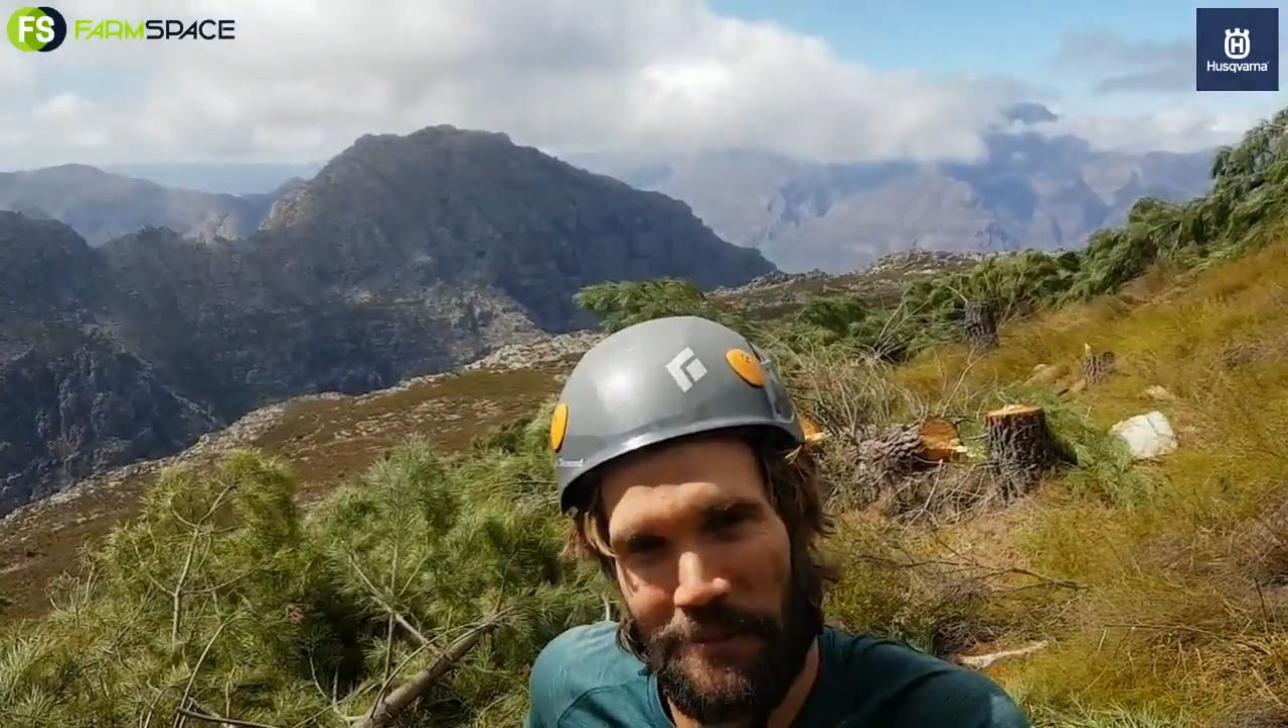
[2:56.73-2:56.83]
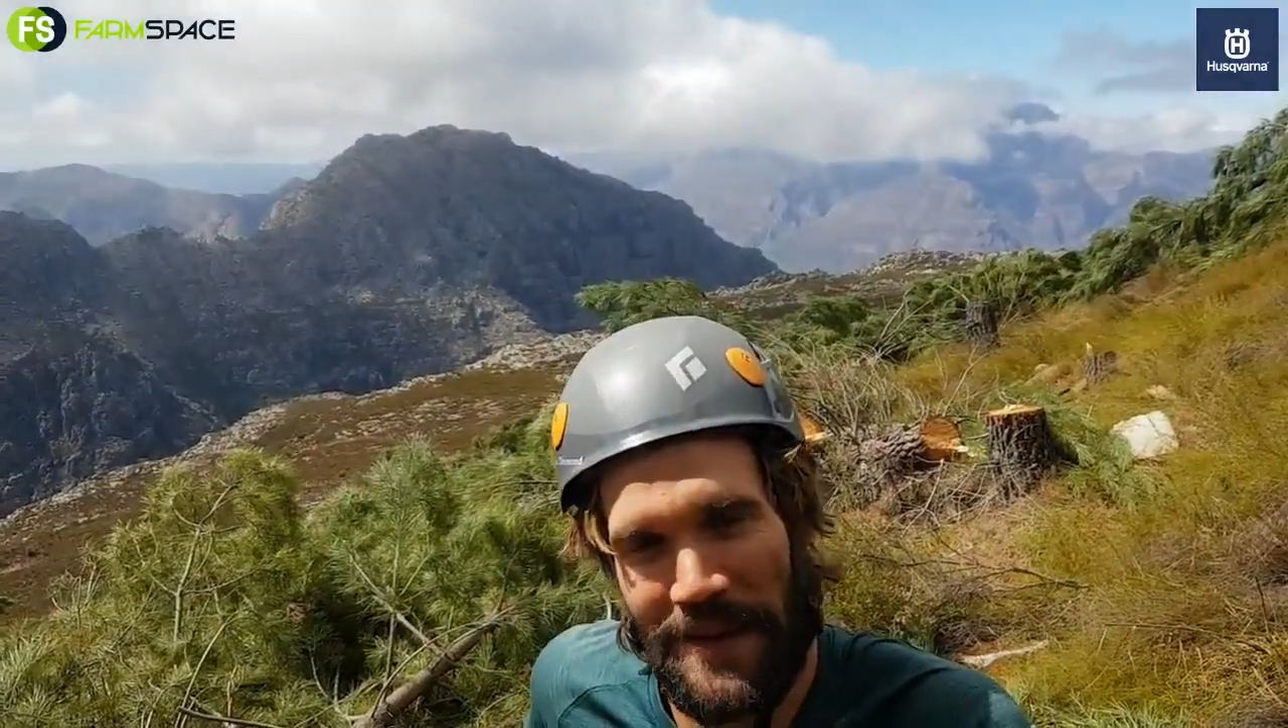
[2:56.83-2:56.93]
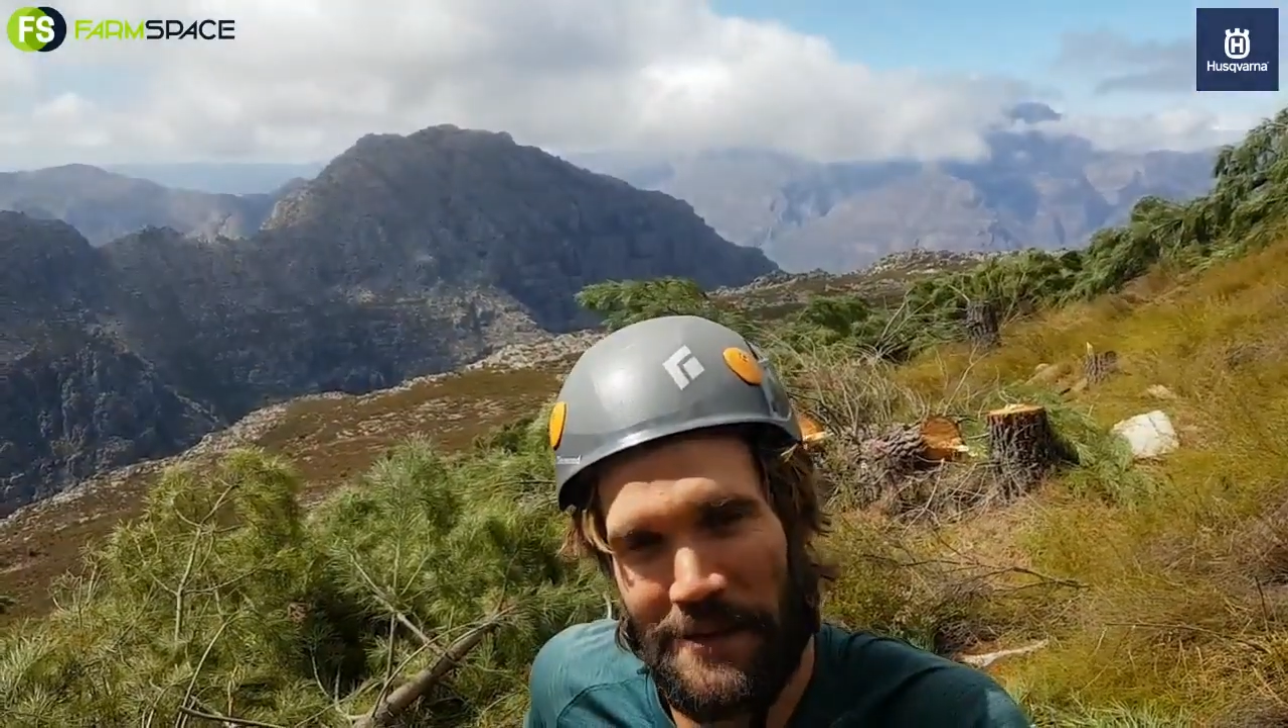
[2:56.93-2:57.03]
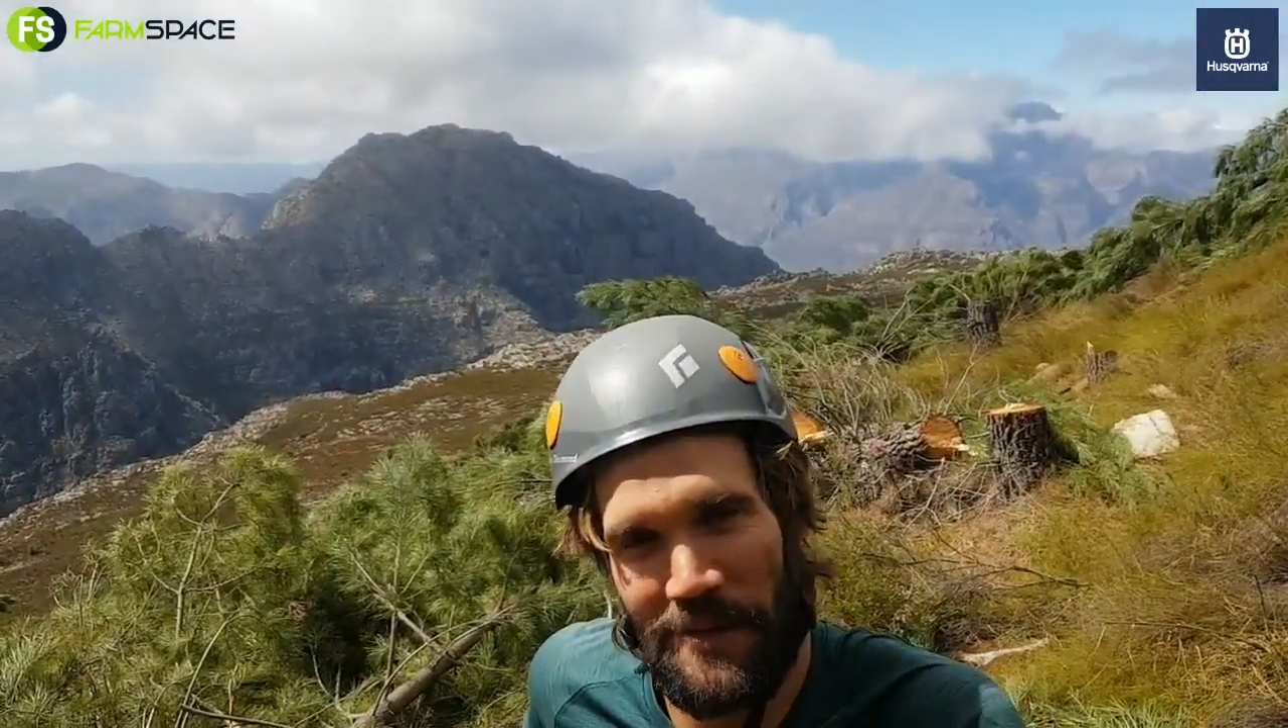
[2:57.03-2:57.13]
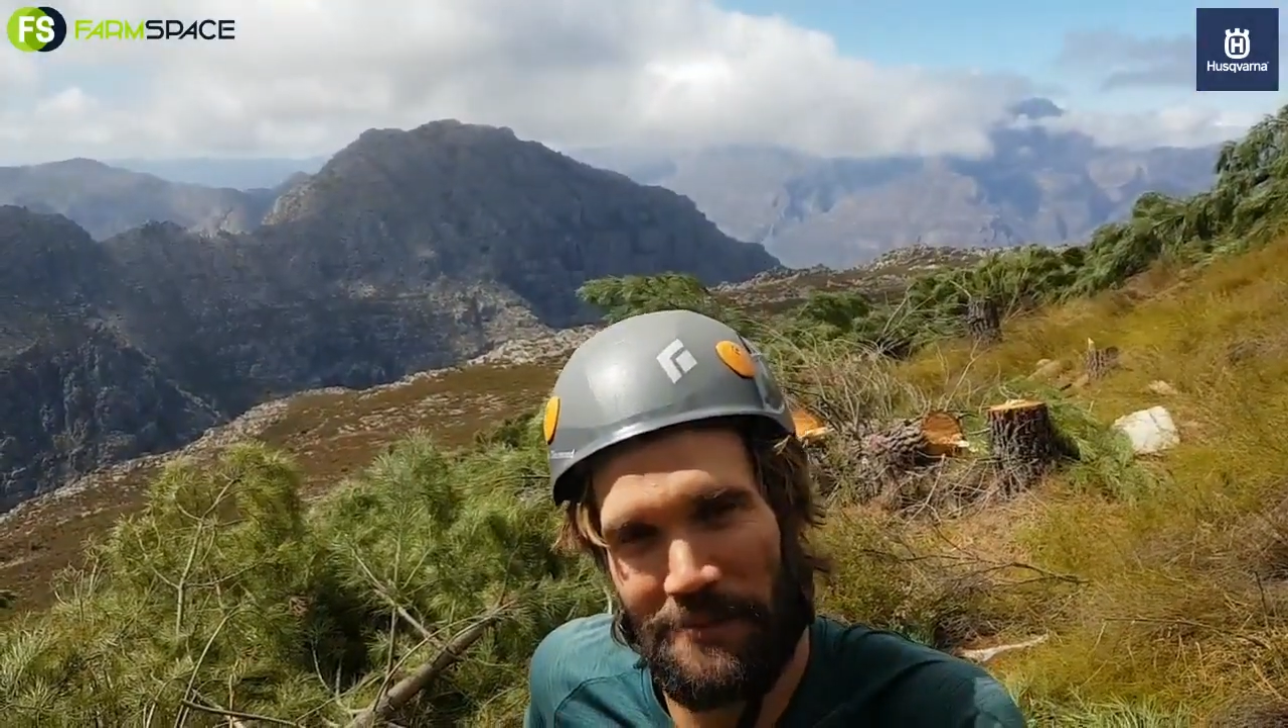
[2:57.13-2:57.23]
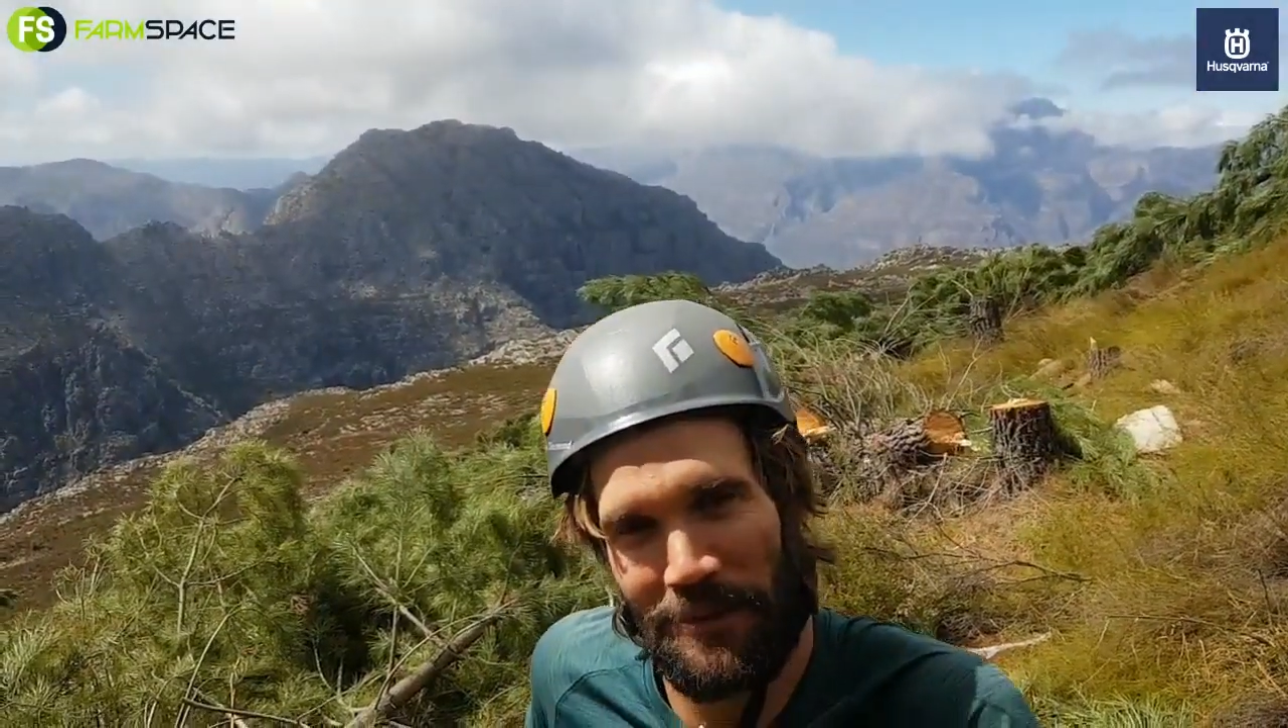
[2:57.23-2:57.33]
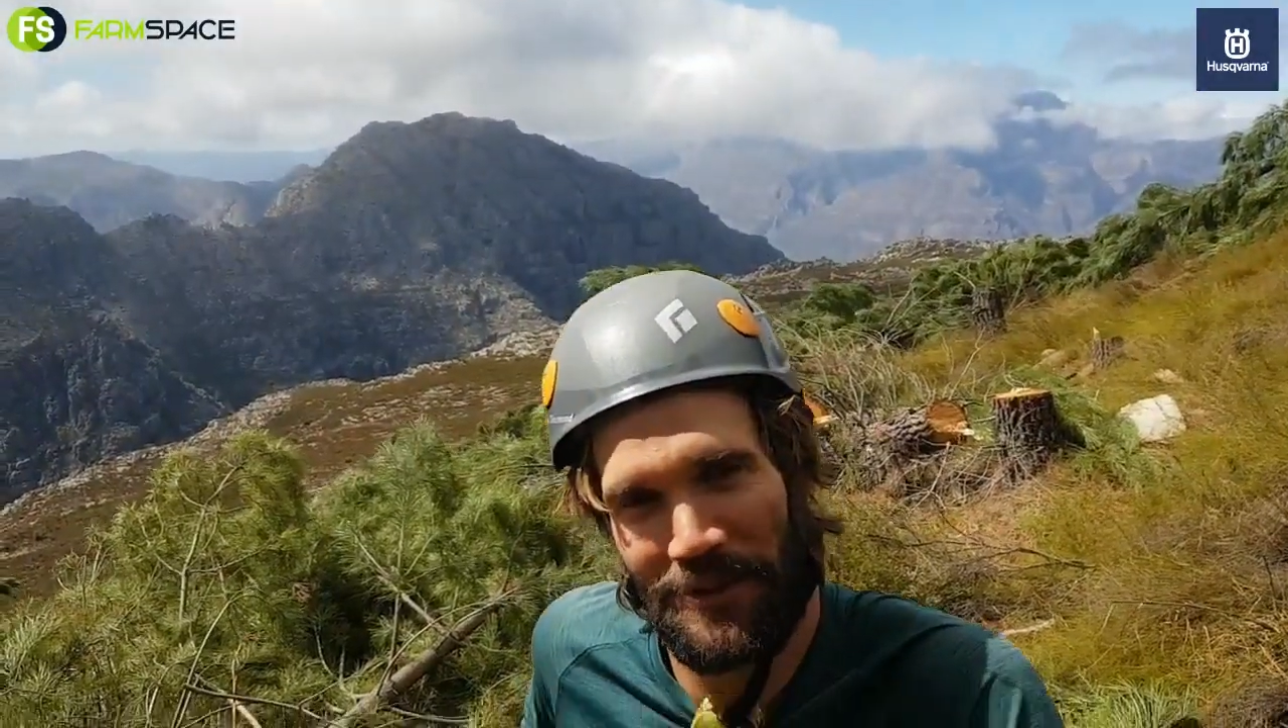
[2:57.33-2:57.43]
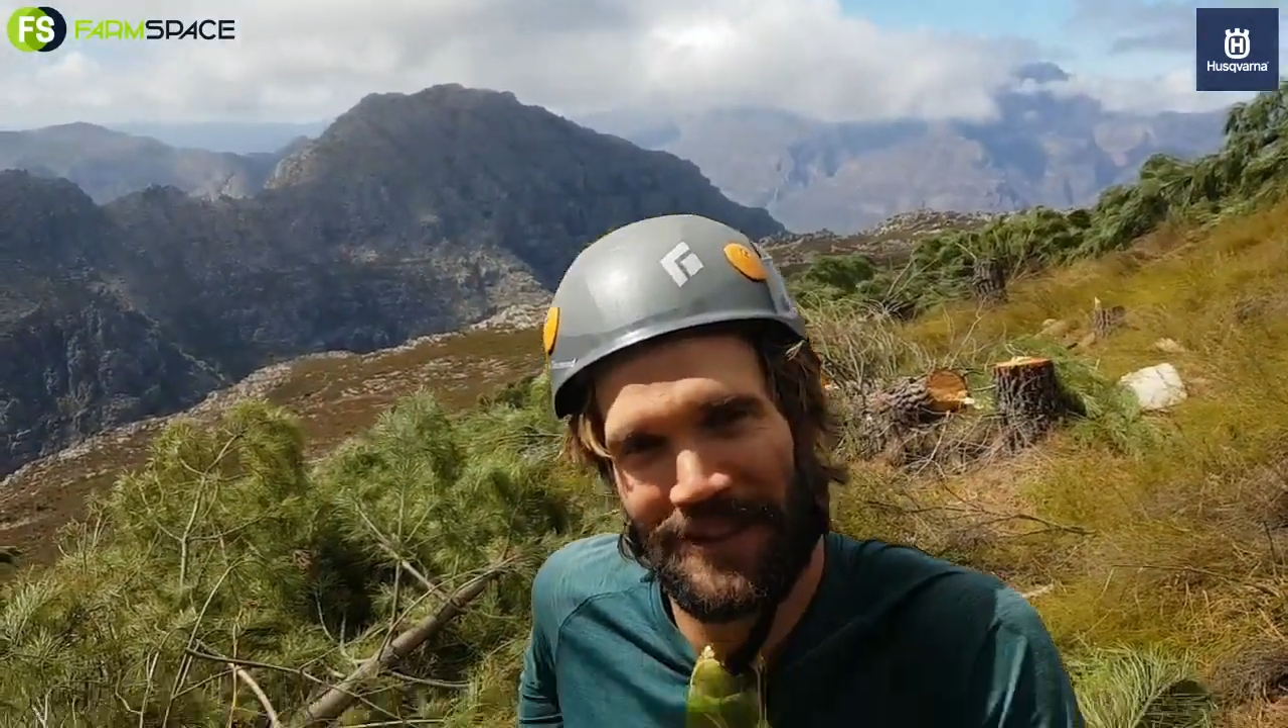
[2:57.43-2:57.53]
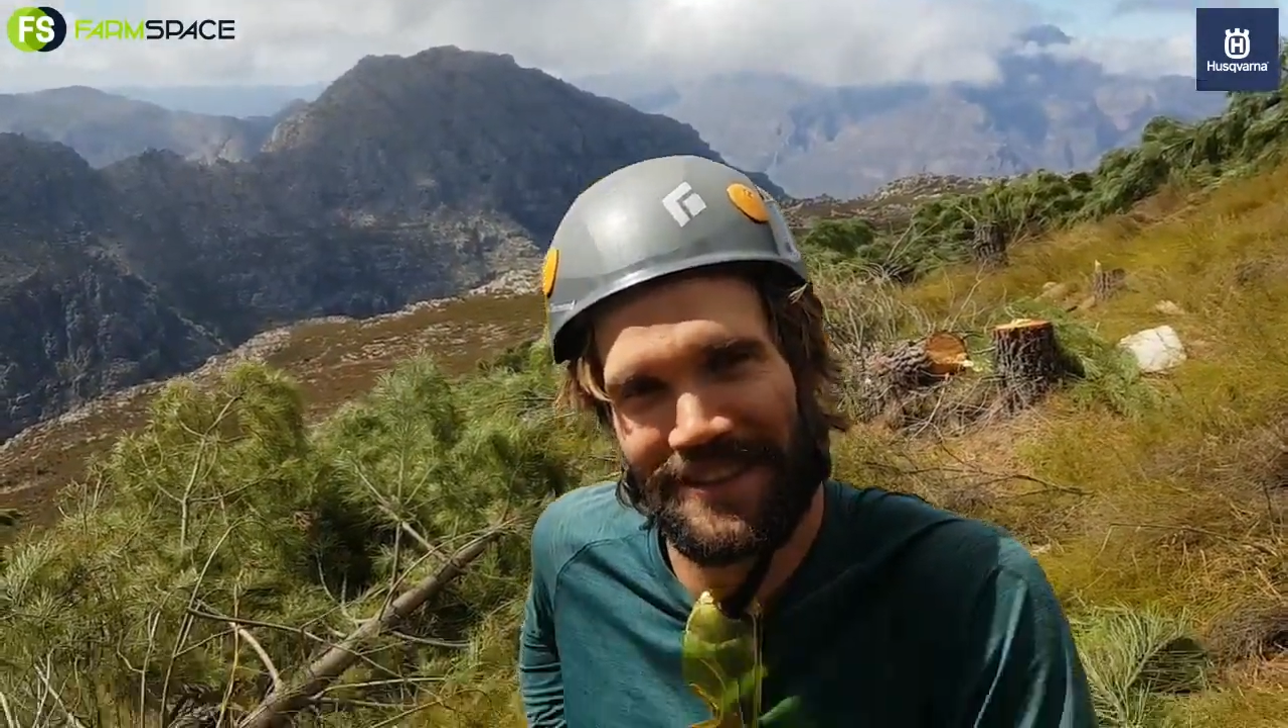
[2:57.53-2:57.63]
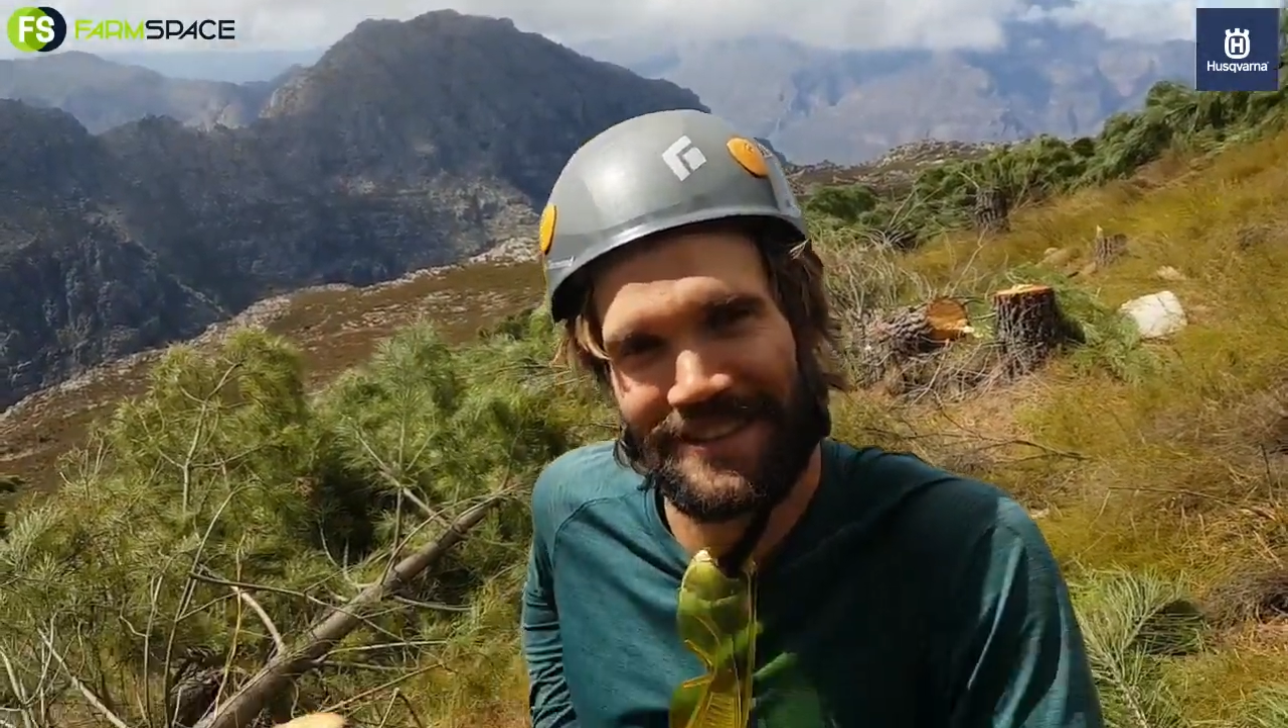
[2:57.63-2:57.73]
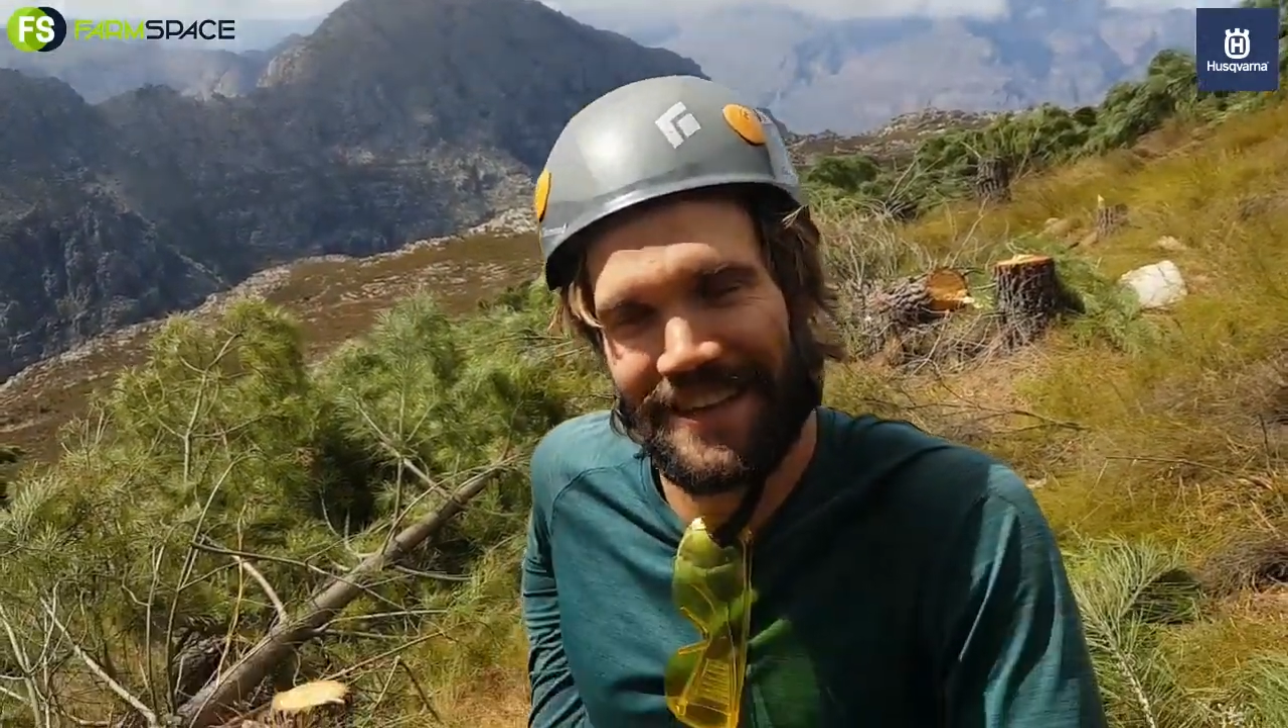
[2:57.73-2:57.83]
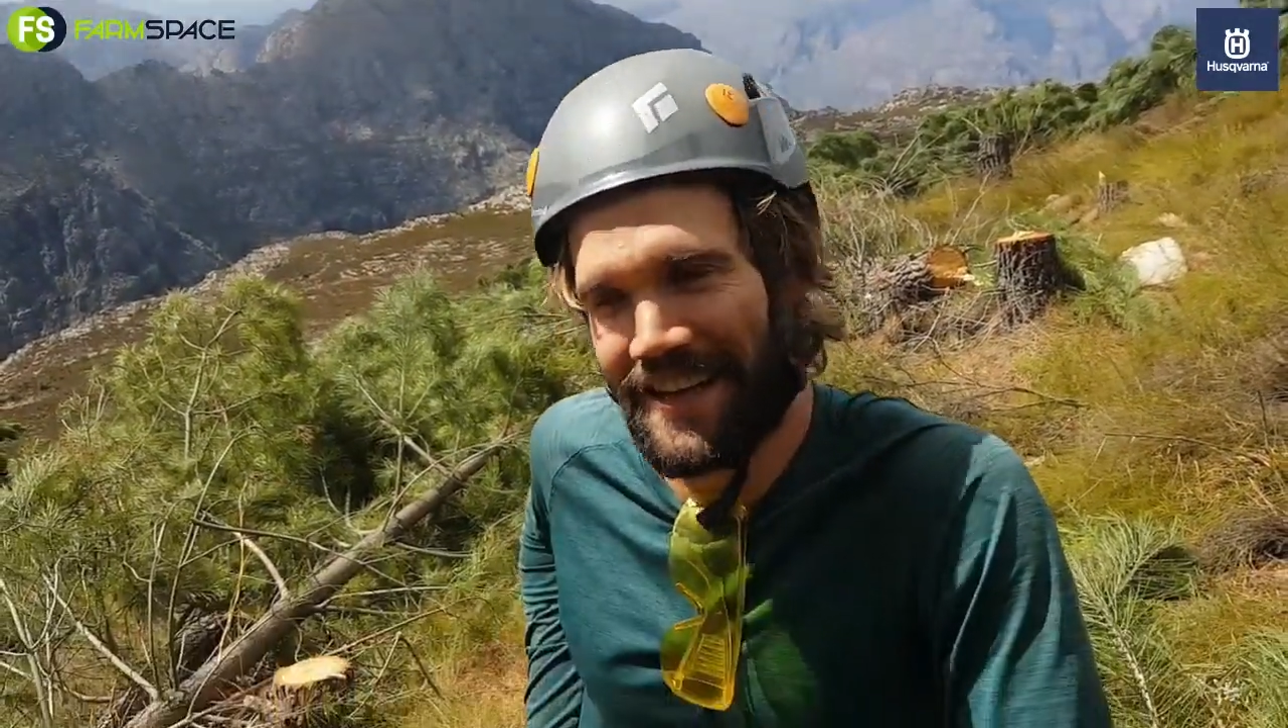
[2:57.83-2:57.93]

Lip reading: many people